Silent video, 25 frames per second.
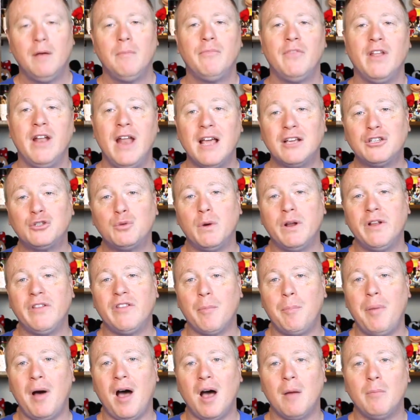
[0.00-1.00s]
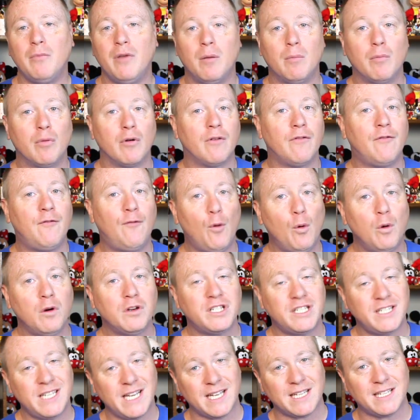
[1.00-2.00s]
The next one is a pop numbered
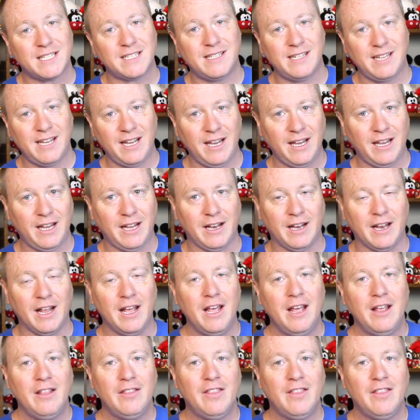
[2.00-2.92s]
416.